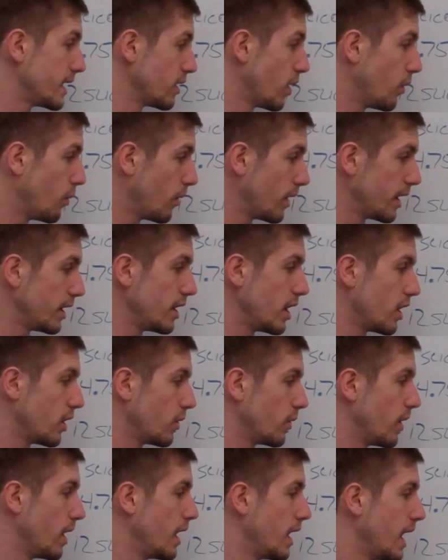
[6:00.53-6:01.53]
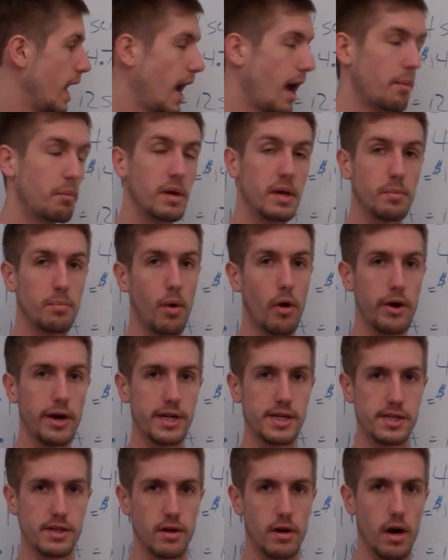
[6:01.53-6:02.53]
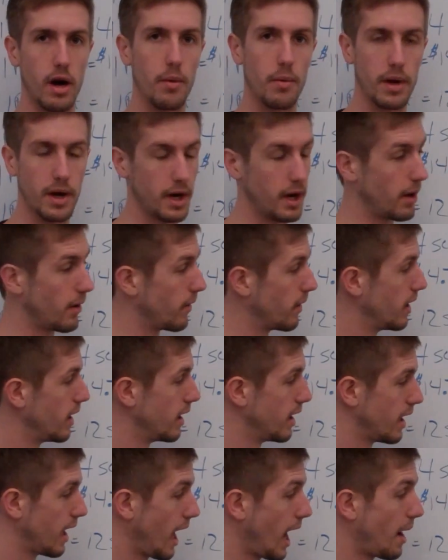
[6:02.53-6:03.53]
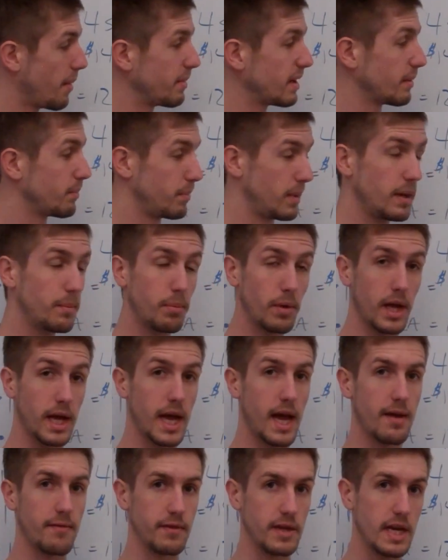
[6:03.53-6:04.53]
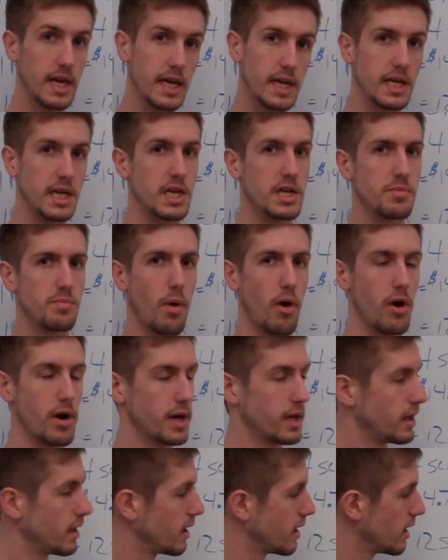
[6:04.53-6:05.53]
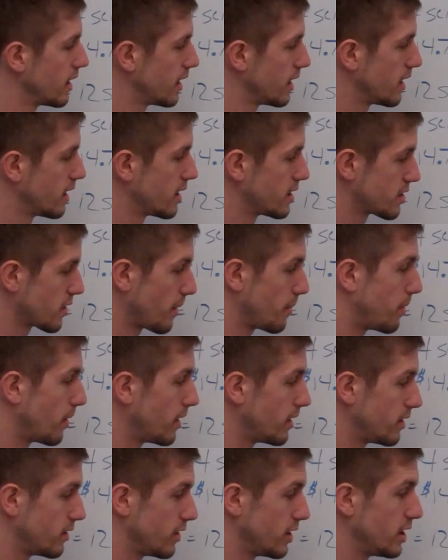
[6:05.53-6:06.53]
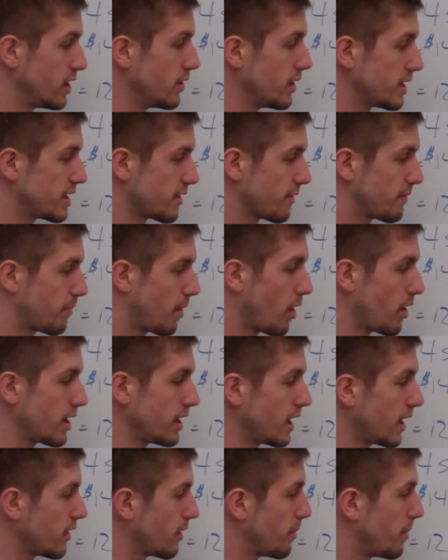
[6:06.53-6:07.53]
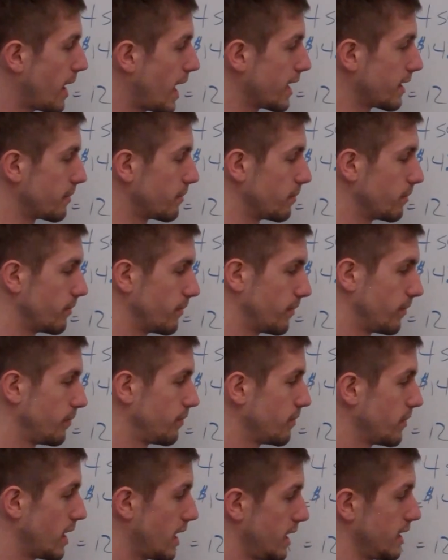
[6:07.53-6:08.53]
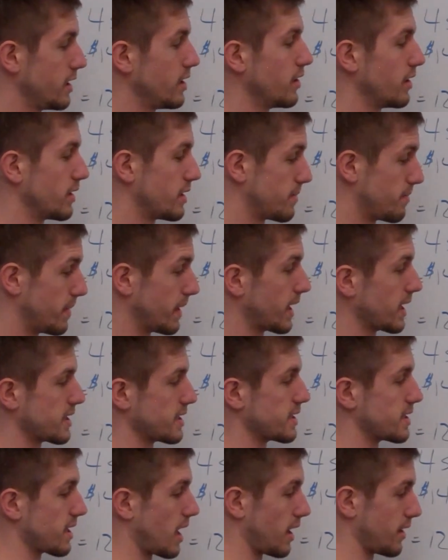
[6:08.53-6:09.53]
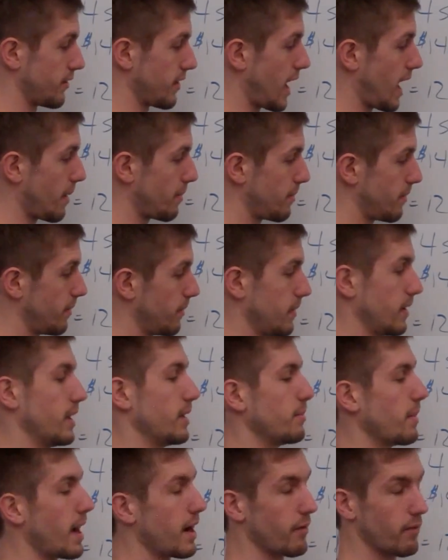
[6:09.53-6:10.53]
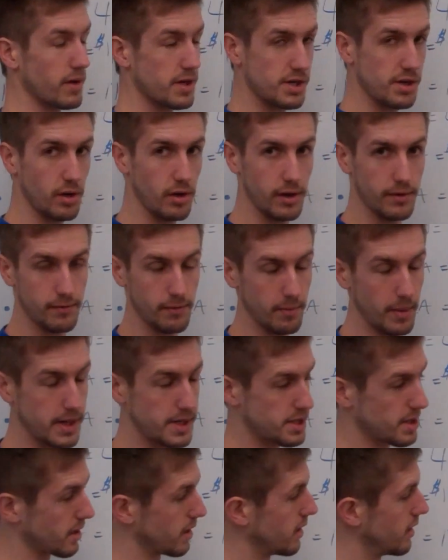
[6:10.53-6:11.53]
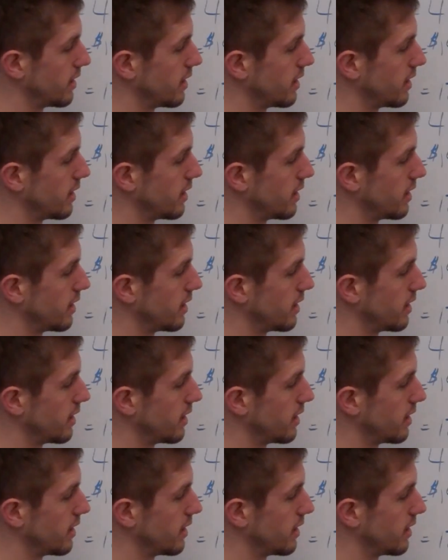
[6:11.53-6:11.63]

I don't want to know how many parties there are. I want to know how many people I have in each party. So I put the units of party on the bottom, and units because it's on top in my original information.